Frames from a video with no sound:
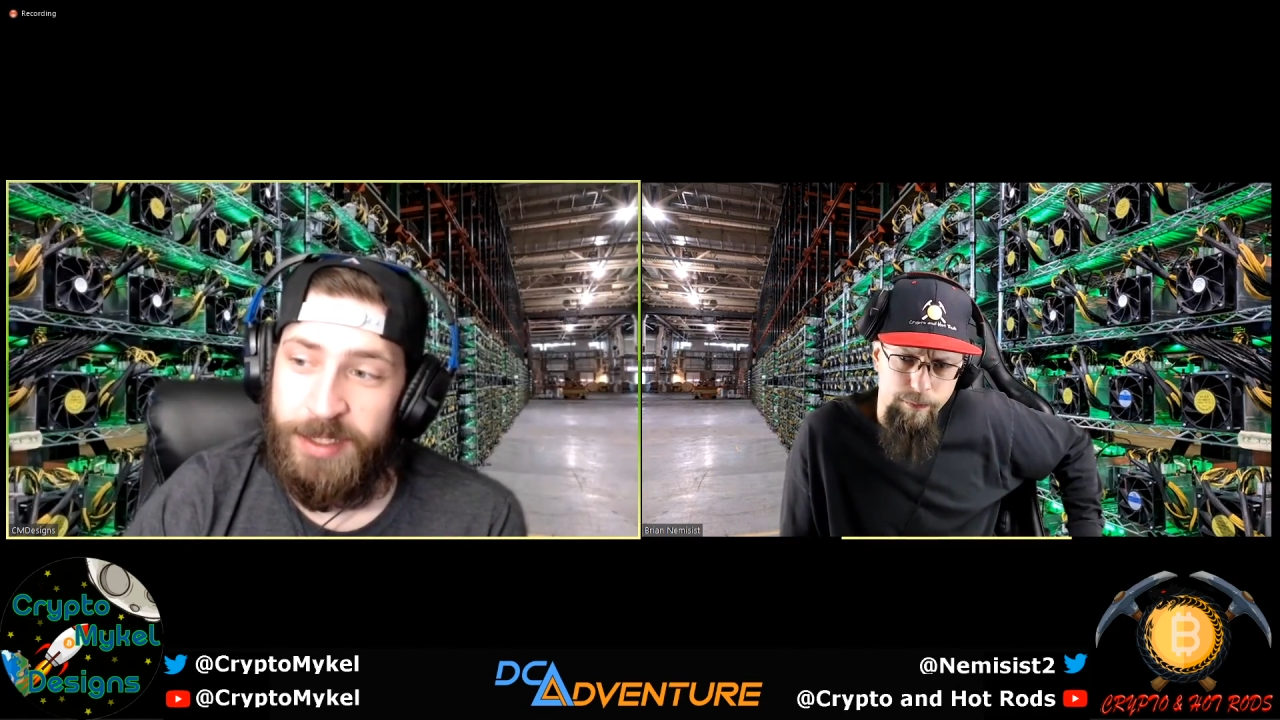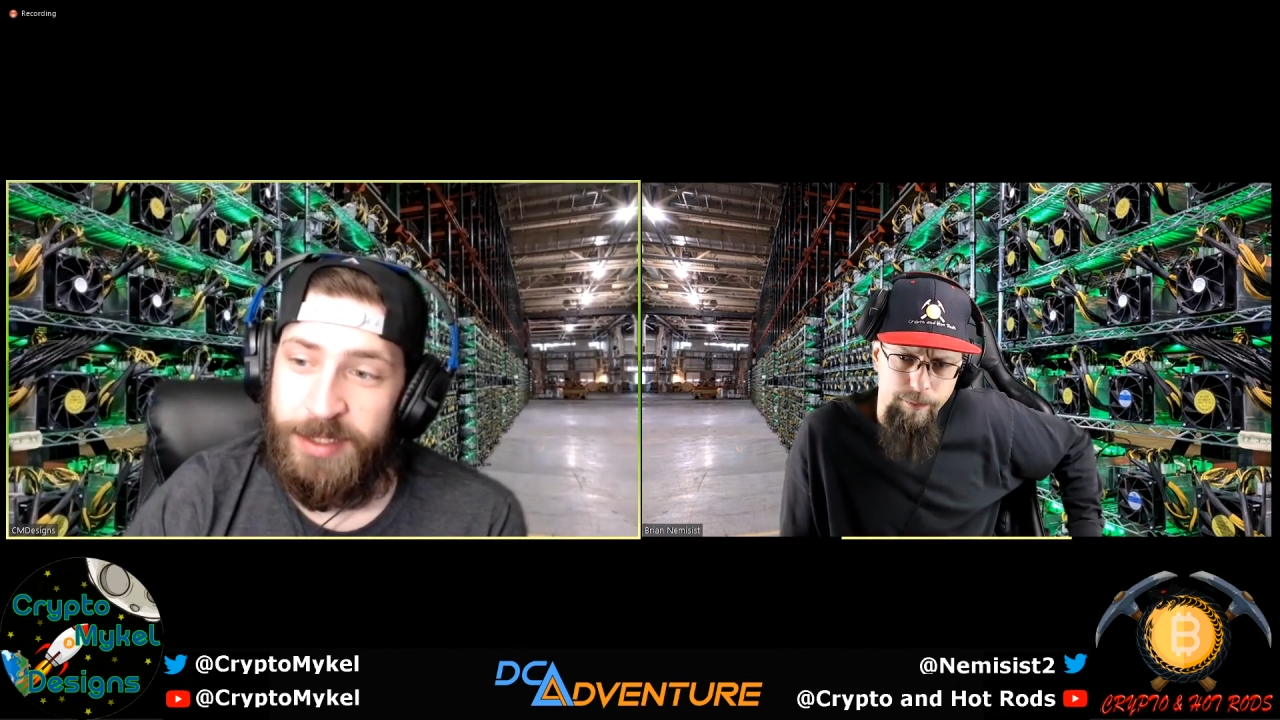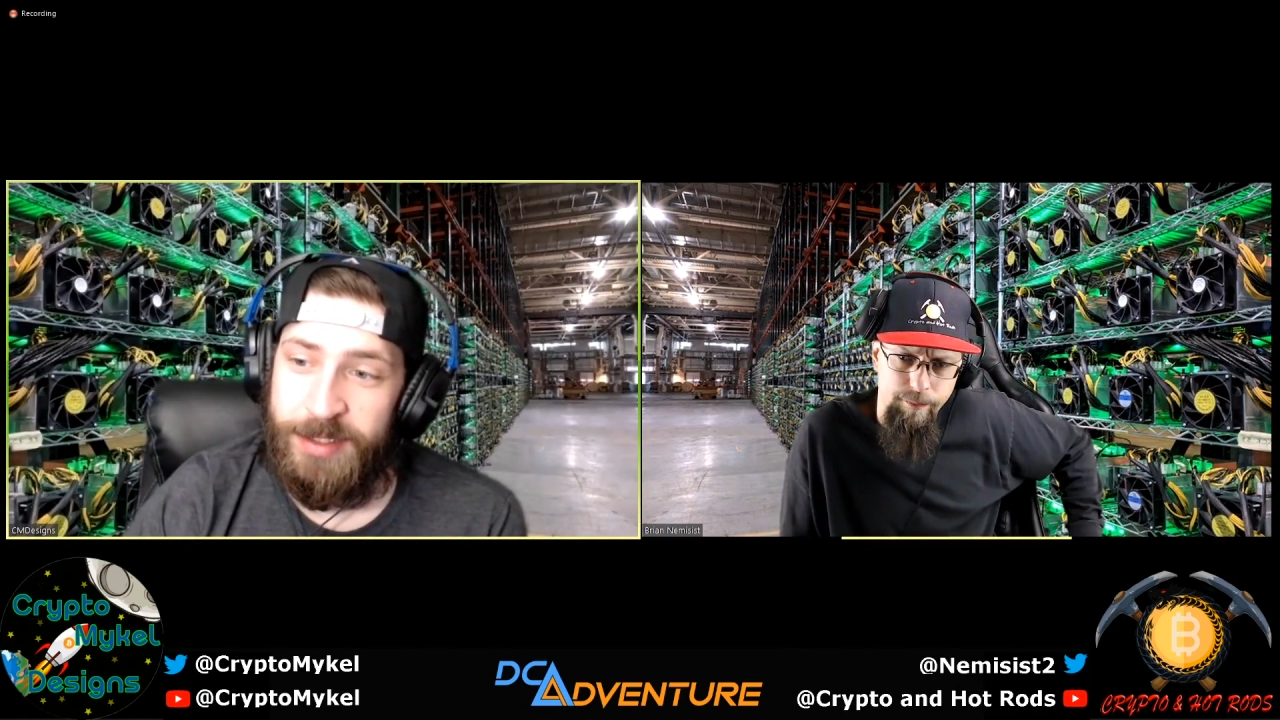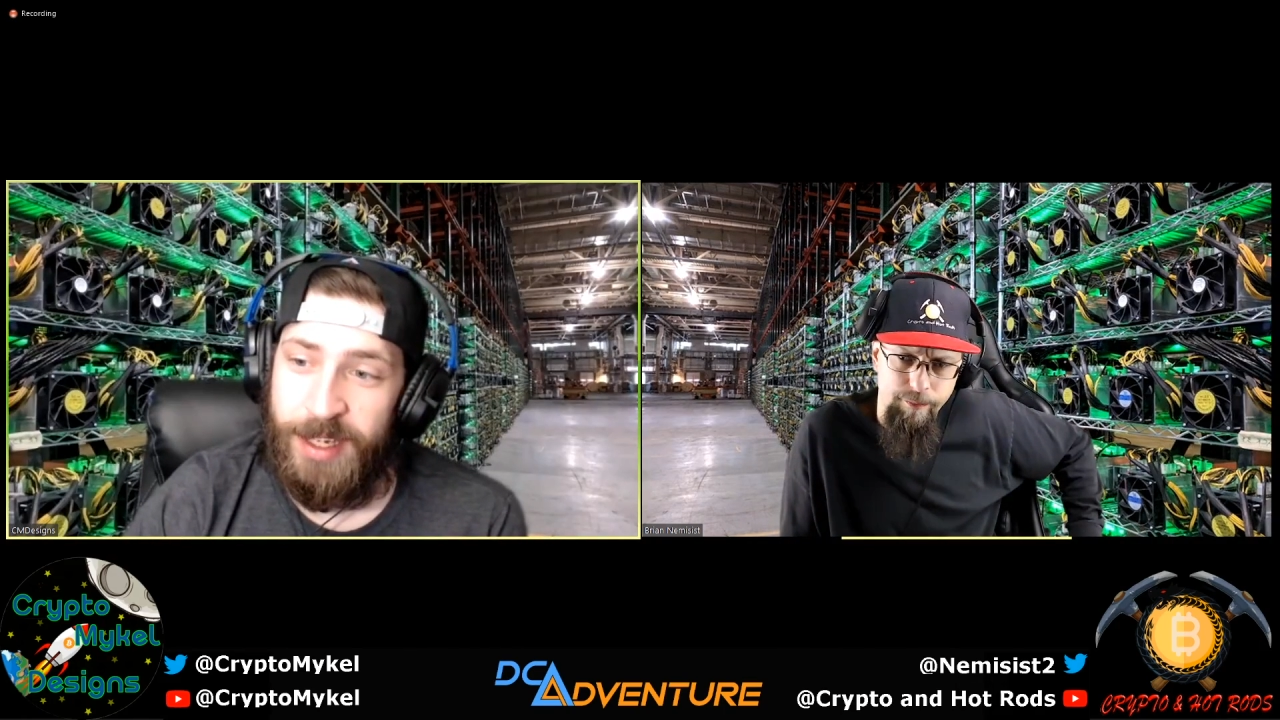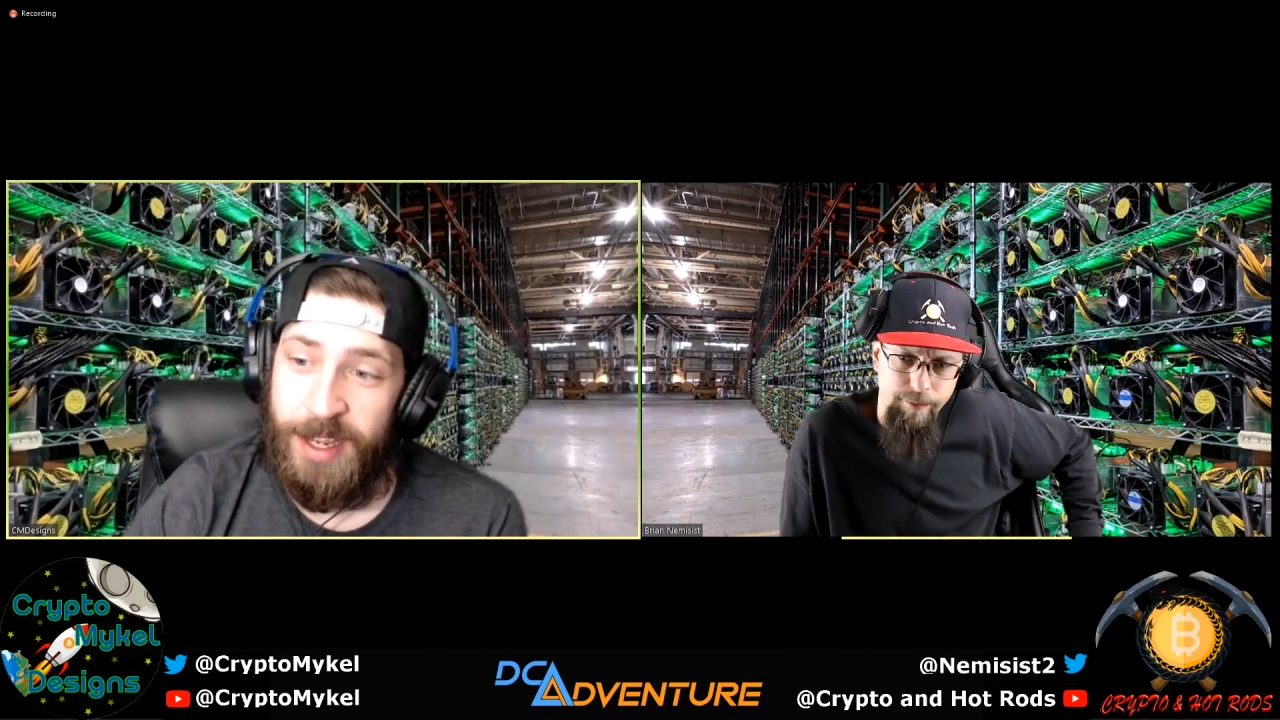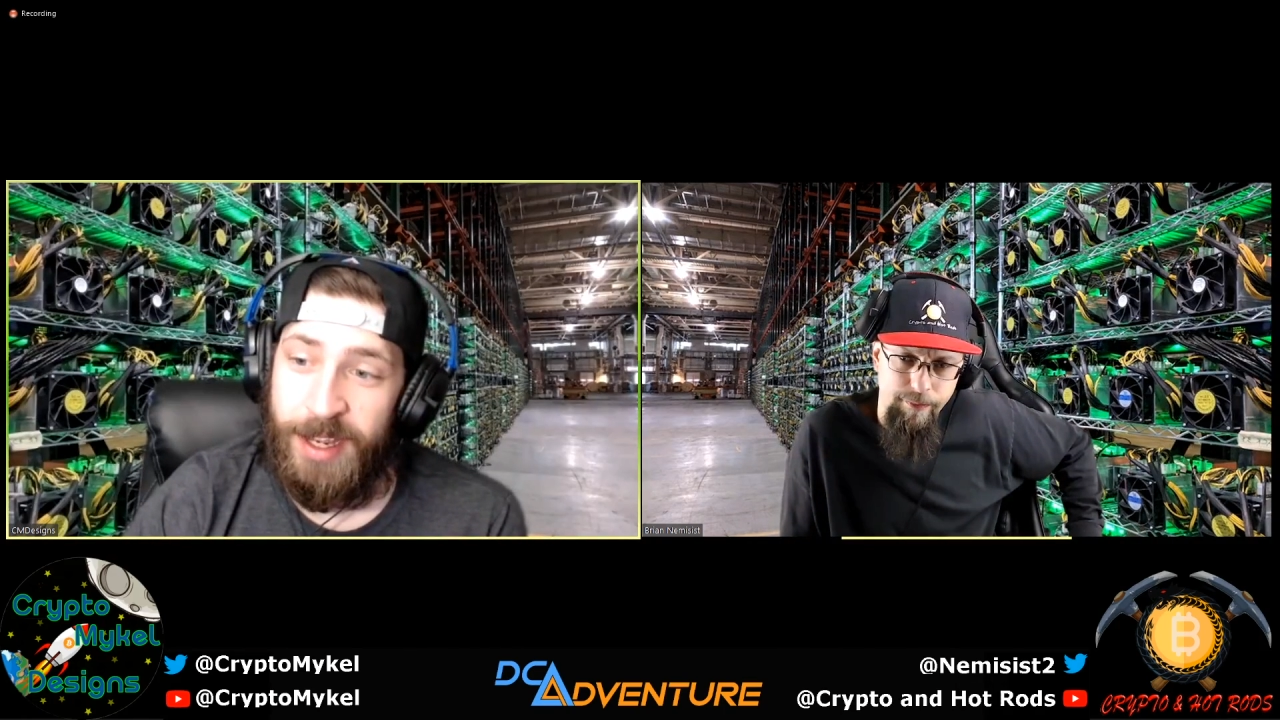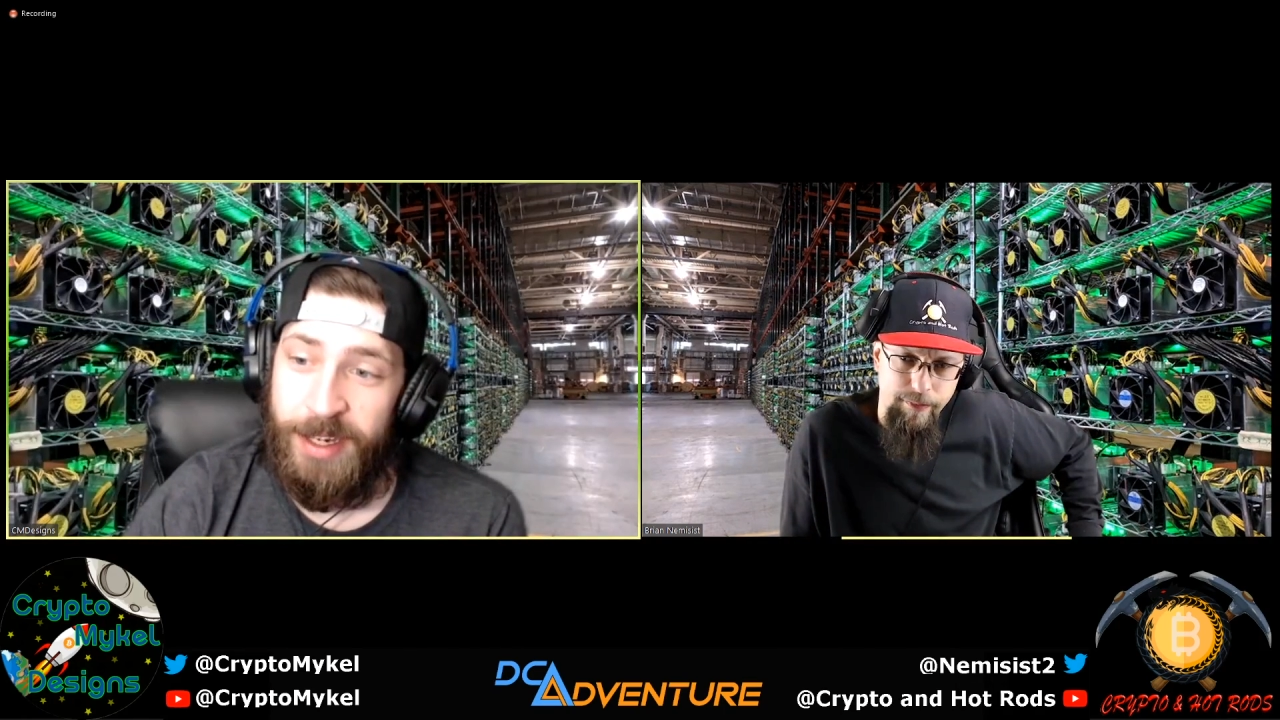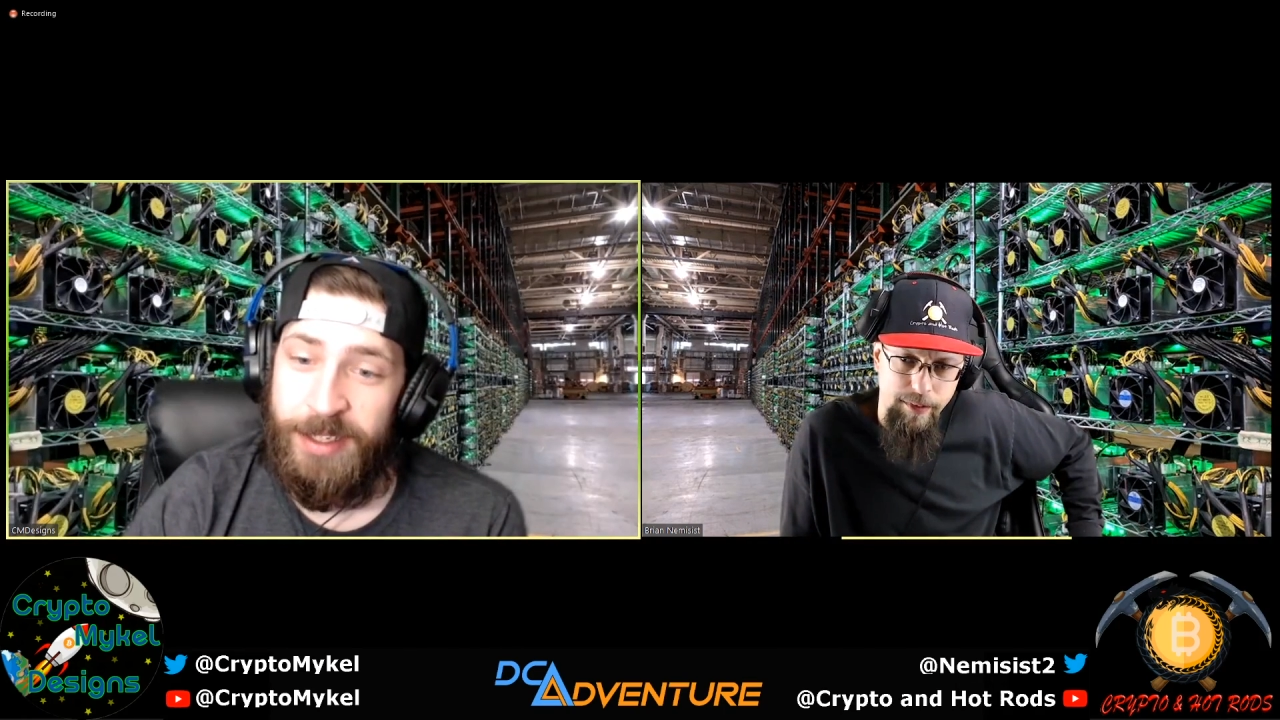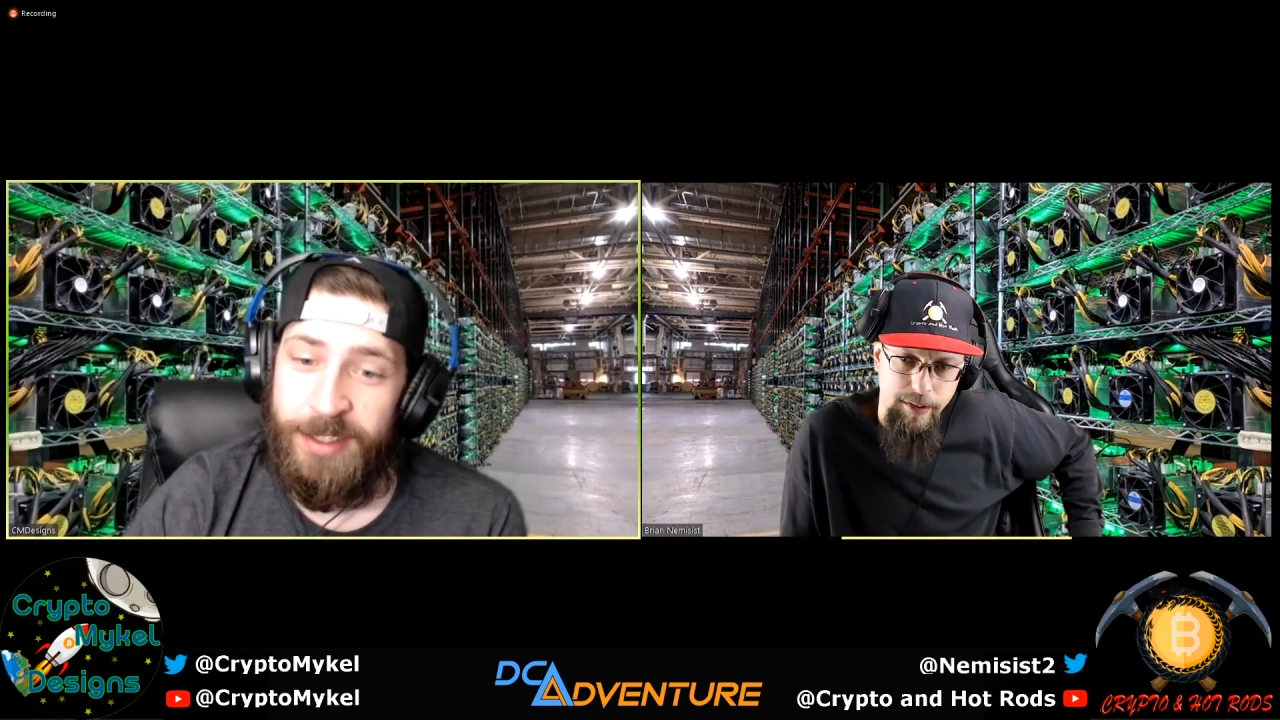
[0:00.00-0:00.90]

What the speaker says: to say hi.